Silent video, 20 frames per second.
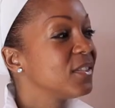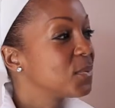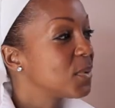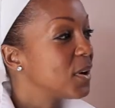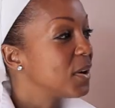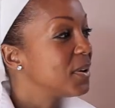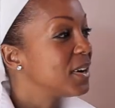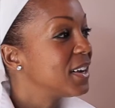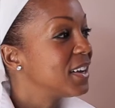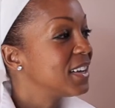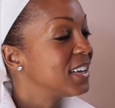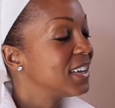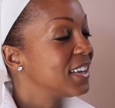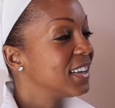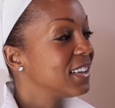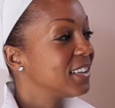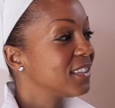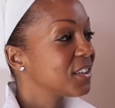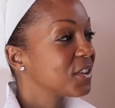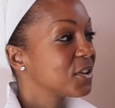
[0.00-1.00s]
Yswara
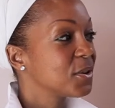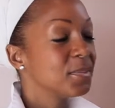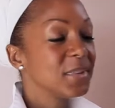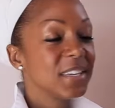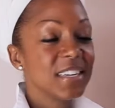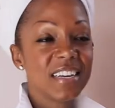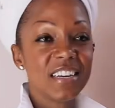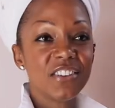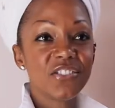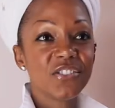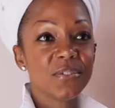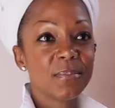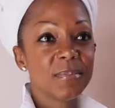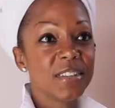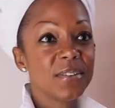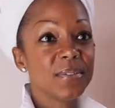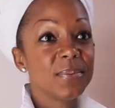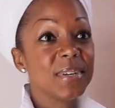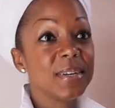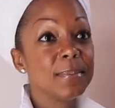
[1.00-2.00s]
is a combination
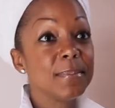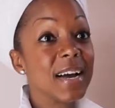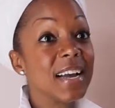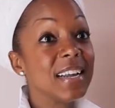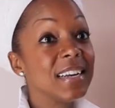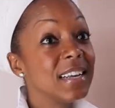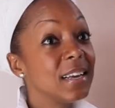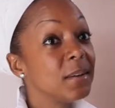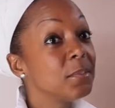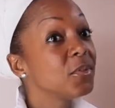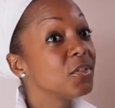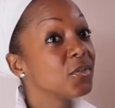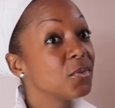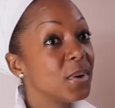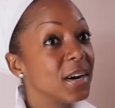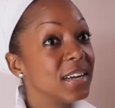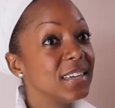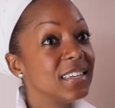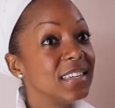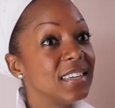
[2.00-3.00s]
between my name,
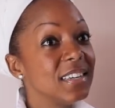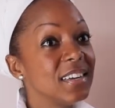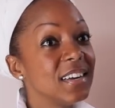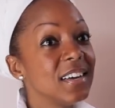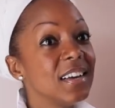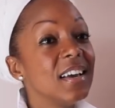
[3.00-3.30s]
Swaady,